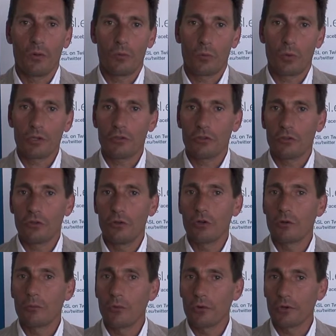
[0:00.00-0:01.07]
wanted to
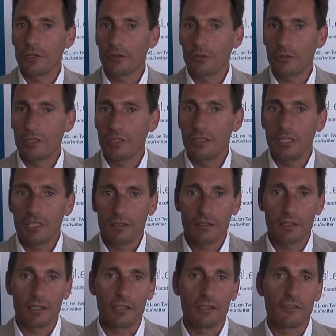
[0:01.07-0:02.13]
look more into the
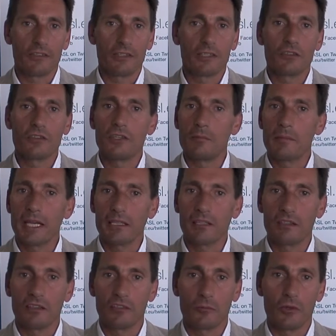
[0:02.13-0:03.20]
details and into the
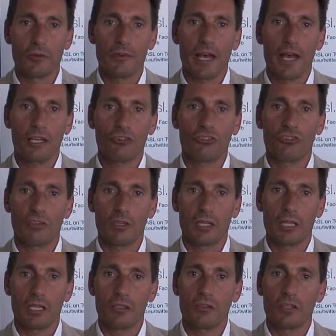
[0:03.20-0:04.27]
mechanism of action,
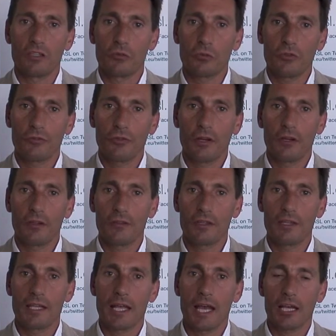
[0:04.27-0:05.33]
and we
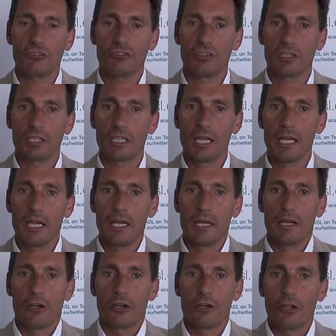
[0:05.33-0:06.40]
found that actually
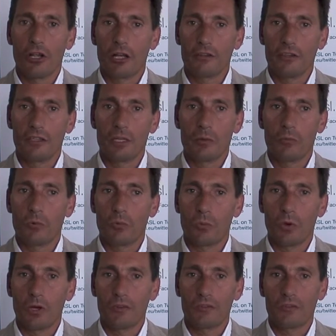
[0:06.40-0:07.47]
erlotinib
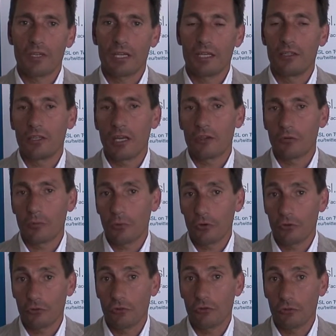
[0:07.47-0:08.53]
was, as
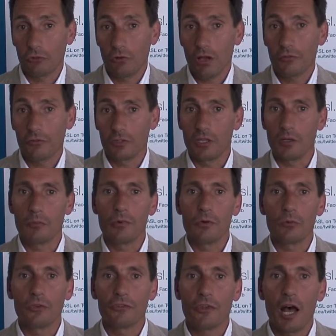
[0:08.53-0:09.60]
opposed to
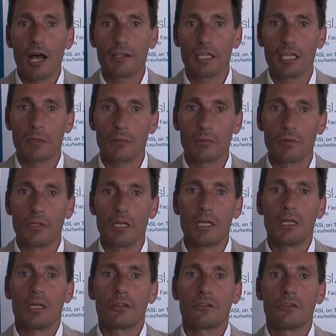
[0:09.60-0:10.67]
sorafenib, was not able
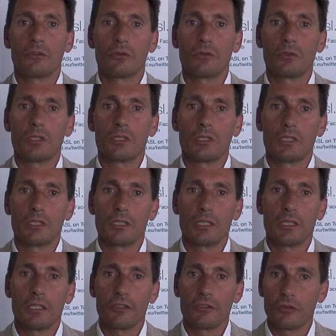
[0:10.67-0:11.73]

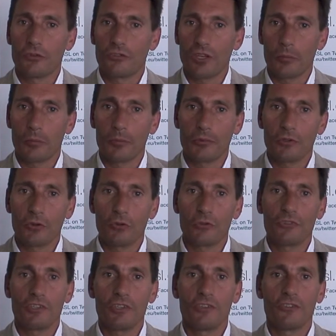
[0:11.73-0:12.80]
to induce
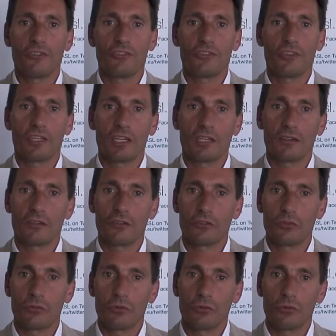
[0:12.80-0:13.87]
apoptosis and
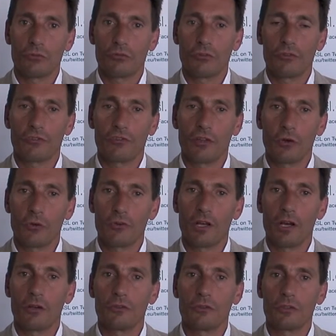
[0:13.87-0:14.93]
to slow
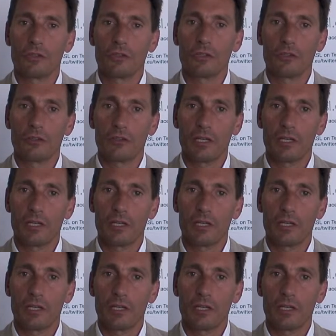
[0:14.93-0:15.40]
down the